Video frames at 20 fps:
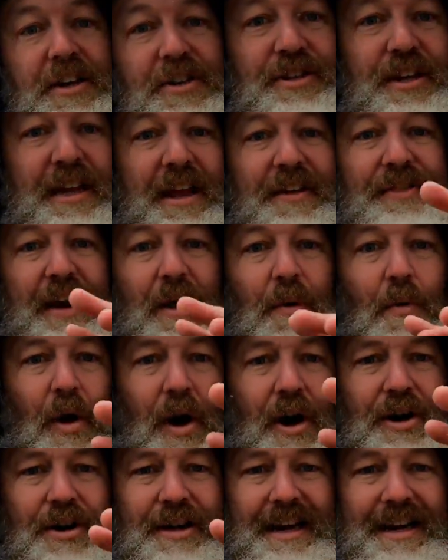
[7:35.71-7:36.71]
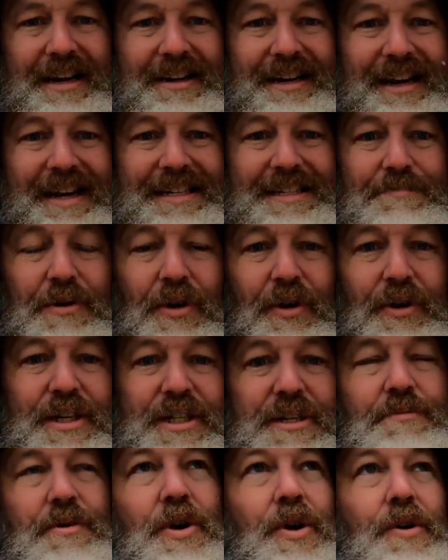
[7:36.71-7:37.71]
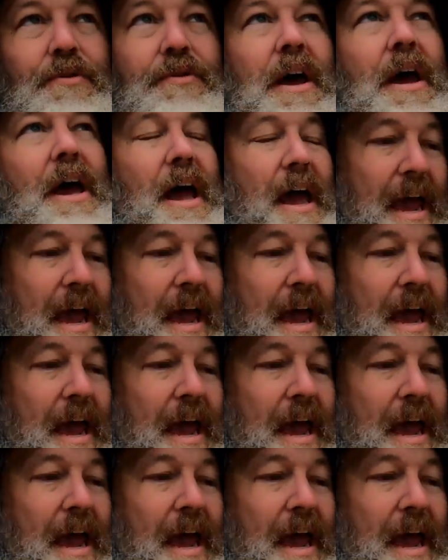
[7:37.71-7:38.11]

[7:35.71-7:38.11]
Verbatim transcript: just to get that water kind of nice milky smooth.